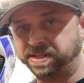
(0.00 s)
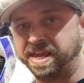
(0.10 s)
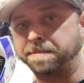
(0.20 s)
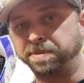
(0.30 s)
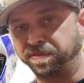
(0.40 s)

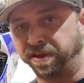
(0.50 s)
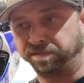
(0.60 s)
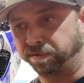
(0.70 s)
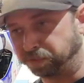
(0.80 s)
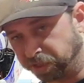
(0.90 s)
keep the
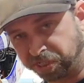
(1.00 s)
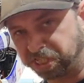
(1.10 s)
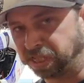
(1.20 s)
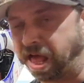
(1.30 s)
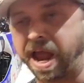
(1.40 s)
thing from
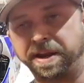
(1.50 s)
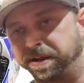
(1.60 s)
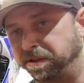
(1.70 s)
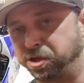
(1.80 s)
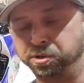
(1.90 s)
just
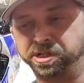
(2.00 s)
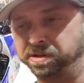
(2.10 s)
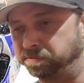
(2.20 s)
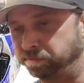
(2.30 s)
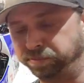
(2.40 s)
sliding and using
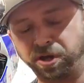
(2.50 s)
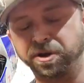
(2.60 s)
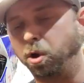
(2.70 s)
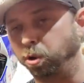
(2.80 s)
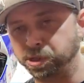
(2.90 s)
a
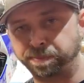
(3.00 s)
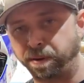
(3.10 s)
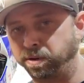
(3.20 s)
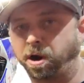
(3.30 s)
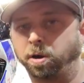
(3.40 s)
ton of
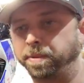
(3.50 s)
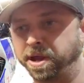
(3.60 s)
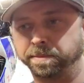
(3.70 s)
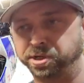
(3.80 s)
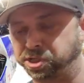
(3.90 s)
horsepower and
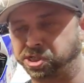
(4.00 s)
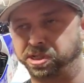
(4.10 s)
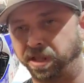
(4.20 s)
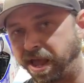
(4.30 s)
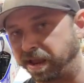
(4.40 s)
RPM and just
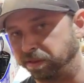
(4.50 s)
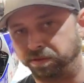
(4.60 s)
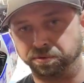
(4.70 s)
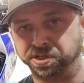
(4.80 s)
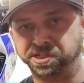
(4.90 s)
sliding
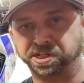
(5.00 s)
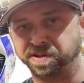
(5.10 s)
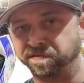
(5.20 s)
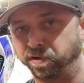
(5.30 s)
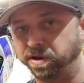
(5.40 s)
through the
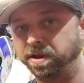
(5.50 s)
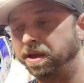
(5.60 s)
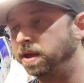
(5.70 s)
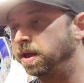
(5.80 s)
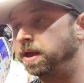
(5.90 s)
60 foot.
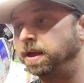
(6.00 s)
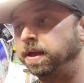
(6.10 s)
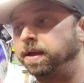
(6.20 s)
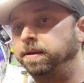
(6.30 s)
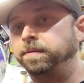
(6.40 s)

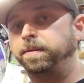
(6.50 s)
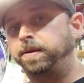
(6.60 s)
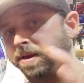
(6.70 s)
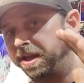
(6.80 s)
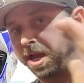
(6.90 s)

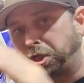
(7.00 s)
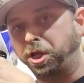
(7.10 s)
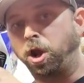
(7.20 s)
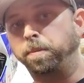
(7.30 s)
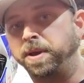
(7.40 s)
I catch
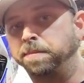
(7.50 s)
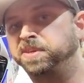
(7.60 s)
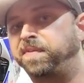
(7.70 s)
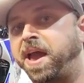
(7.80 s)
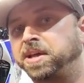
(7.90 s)
the
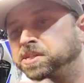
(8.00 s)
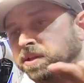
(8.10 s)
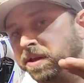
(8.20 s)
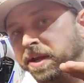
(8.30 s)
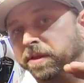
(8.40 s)
RPMs
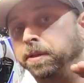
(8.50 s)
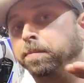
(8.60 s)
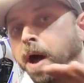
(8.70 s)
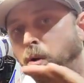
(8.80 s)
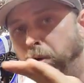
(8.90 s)
fast and let the
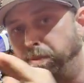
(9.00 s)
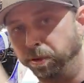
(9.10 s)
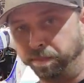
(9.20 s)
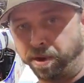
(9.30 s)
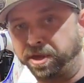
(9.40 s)
power
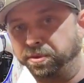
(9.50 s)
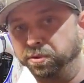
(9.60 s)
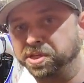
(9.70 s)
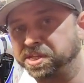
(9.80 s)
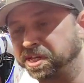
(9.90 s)
pull the bike
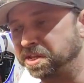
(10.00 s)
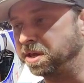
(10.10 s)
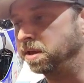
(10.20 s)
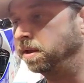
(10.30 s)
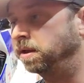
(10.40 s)
through the
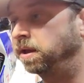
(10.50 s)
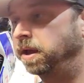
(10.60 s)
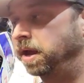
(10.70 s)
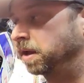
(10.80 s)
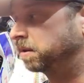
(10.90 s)
60.
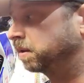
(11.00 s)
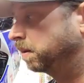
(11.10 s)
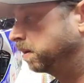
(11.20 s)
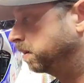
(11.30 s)
And